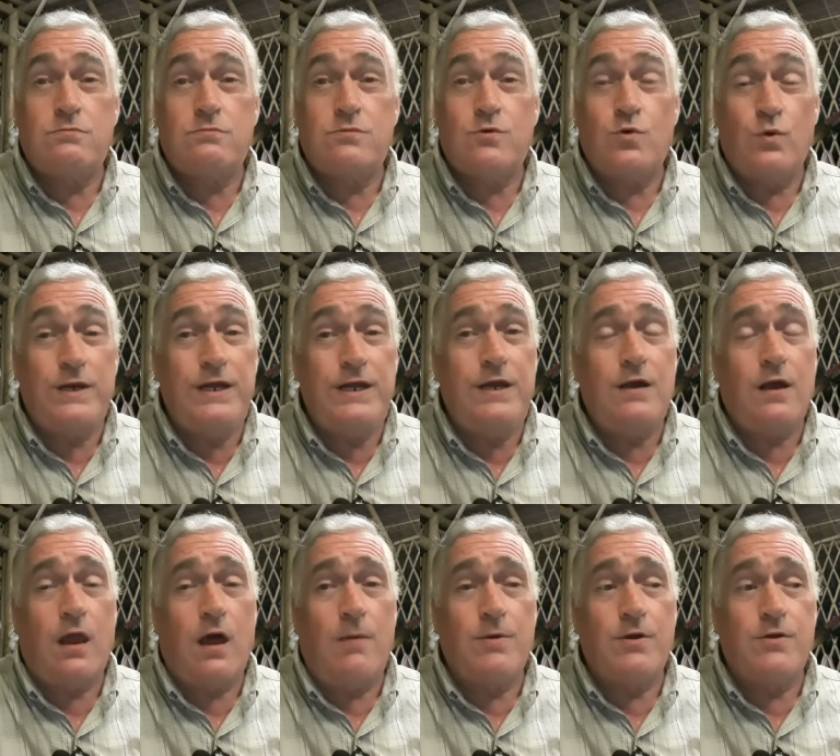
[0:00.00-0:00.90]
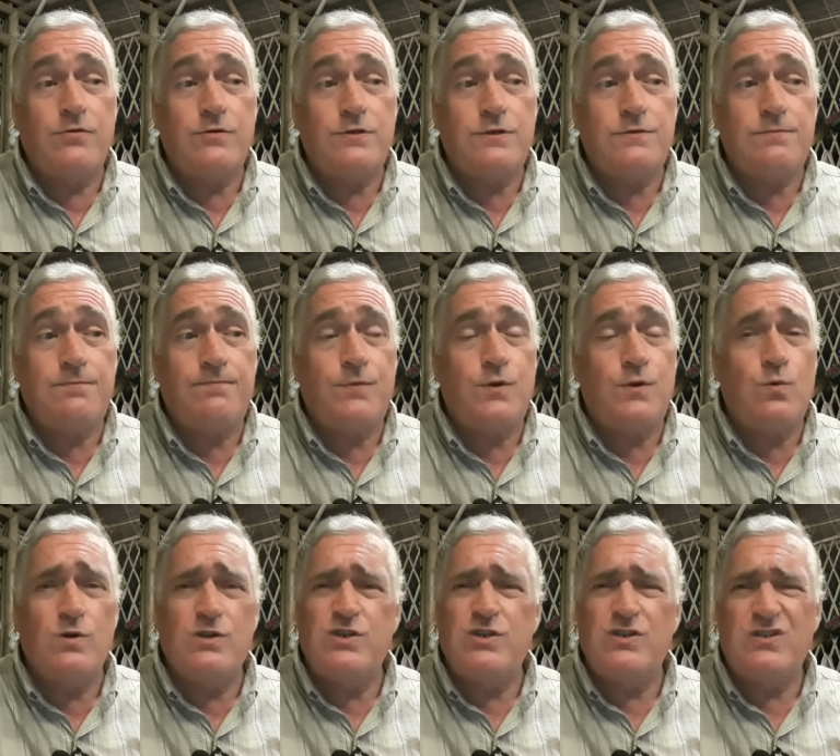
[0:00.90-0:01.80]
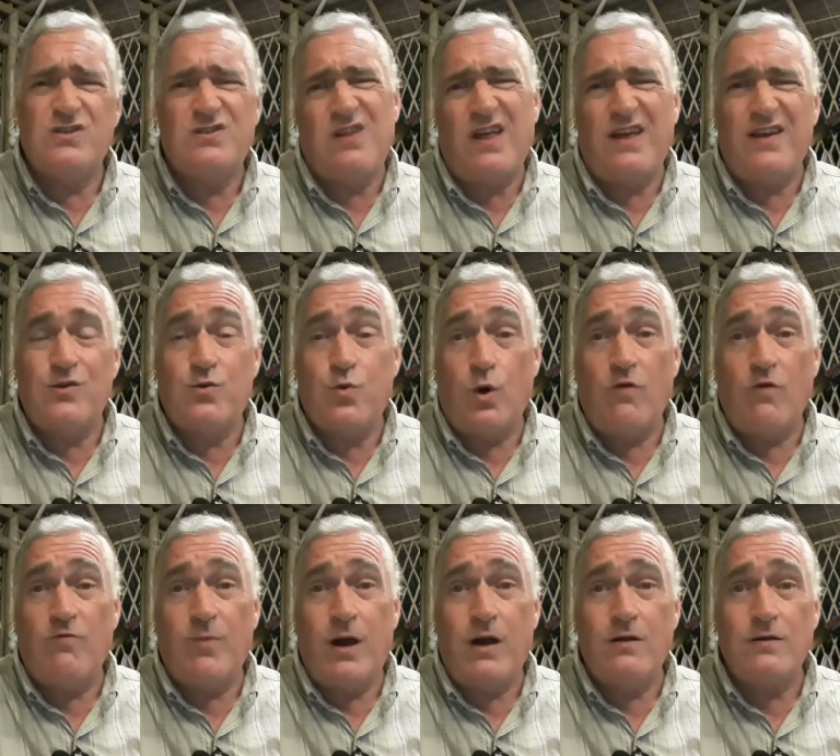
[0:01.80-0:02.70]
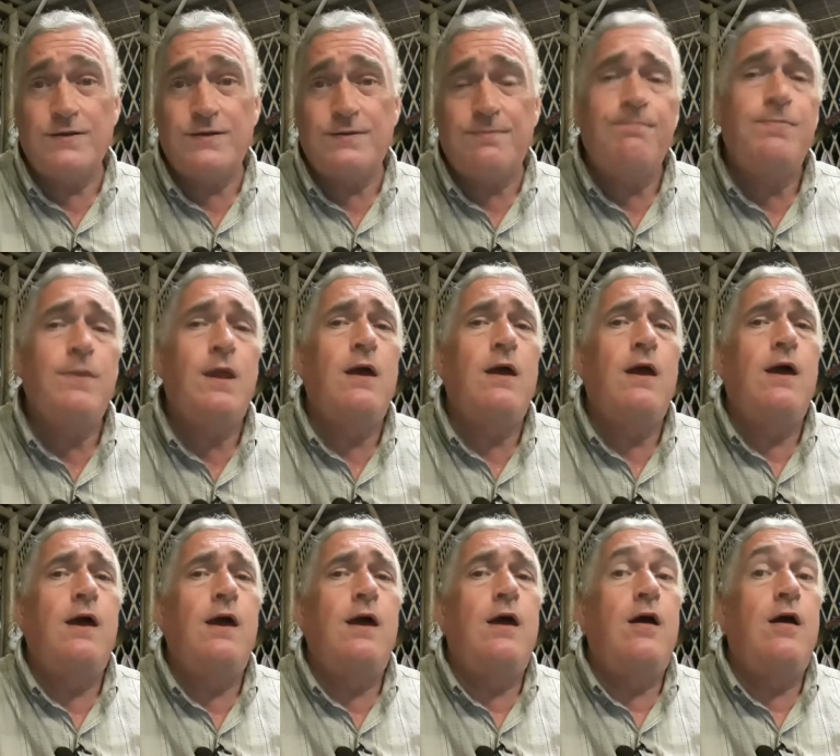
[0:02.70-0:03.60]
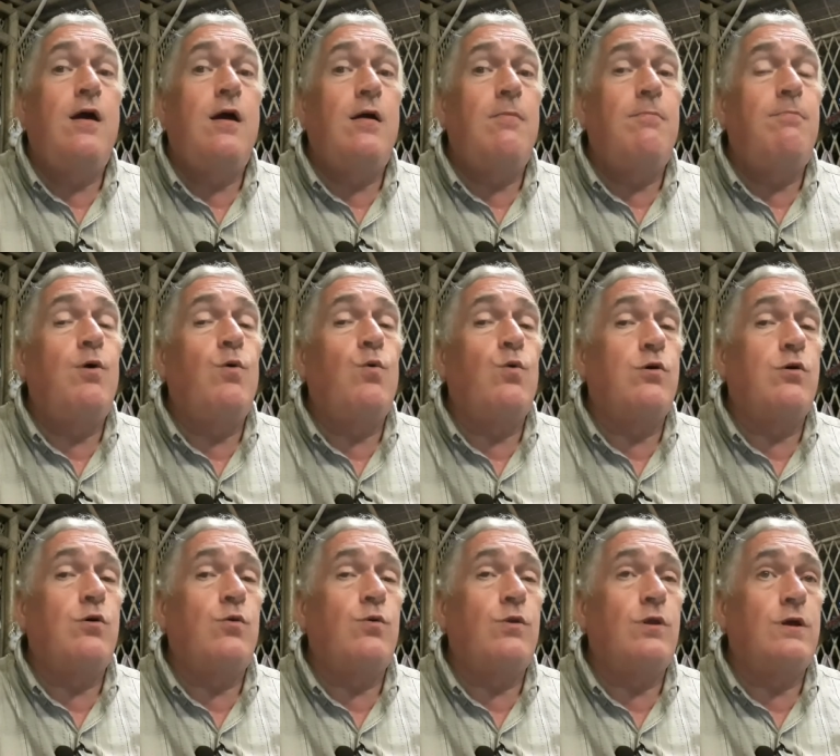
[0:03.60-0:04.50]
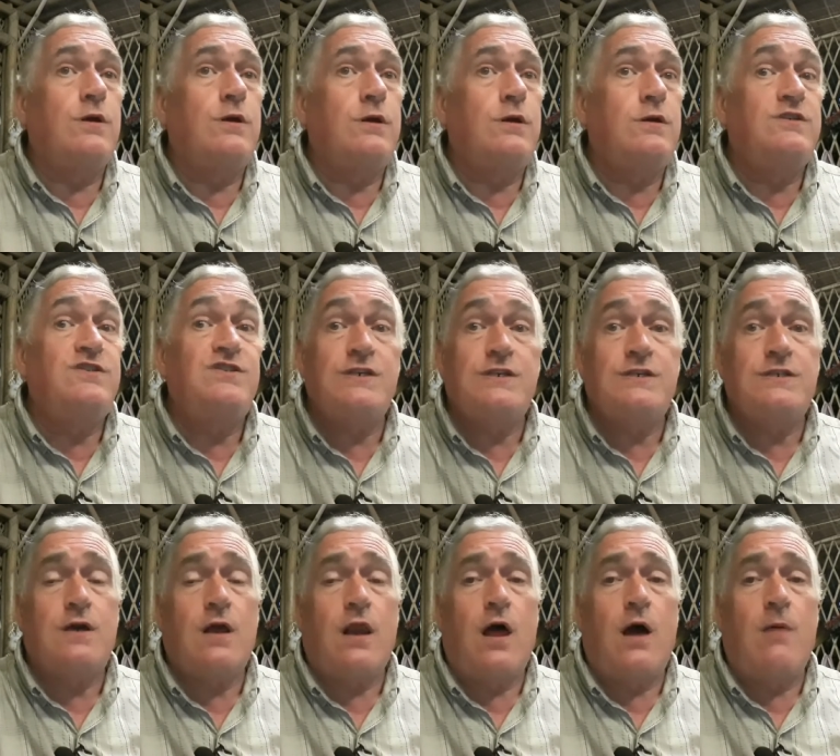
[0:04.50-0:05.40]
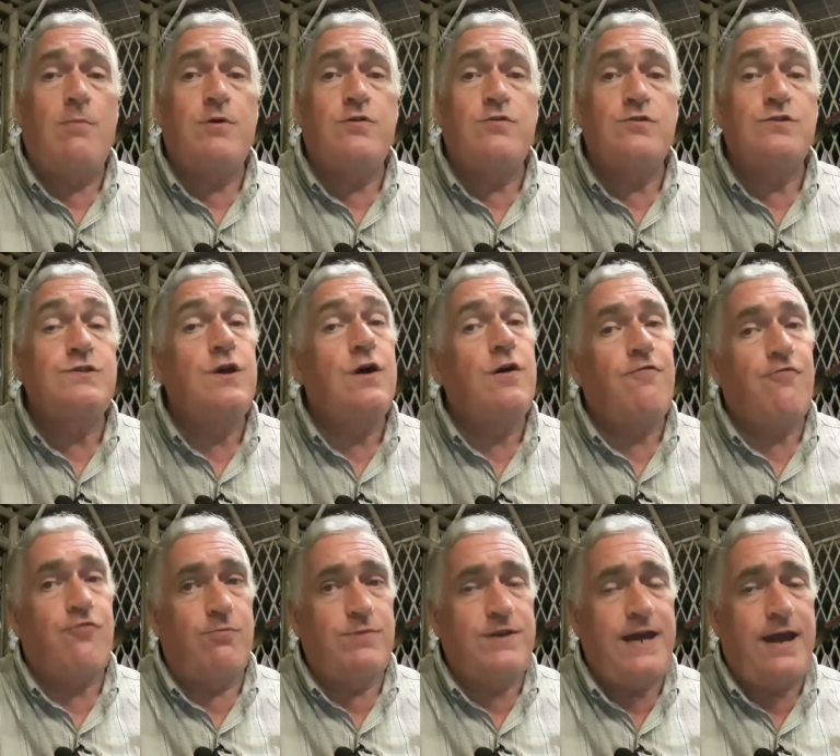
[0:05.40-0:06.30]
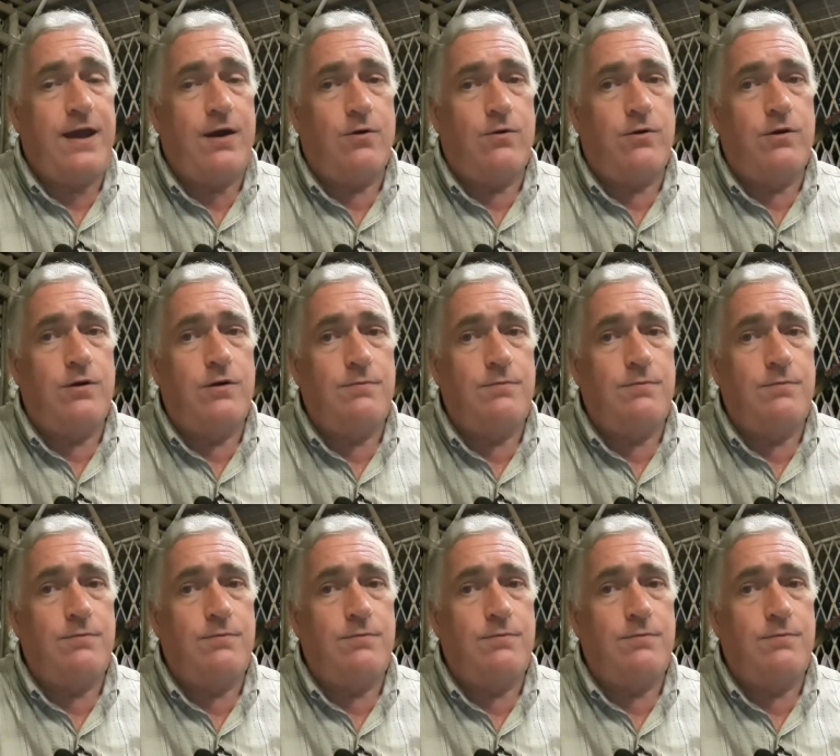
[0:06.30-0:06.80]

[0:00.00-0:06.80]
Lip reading: 20 kilometers, which is like 12 miles, but we're only 6 kilometers from town.